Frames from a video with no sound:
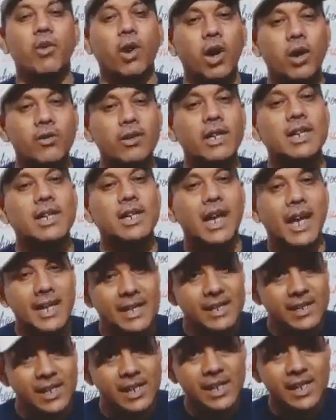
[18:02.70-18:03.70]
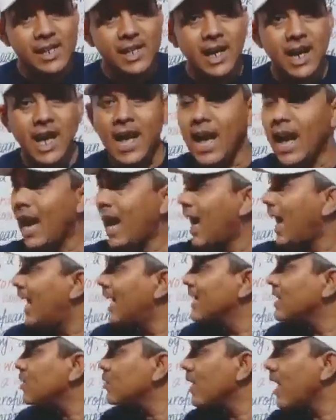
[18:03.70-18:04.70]
vowel letter
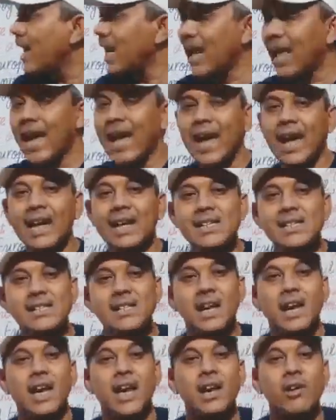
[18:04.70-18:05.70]
as well as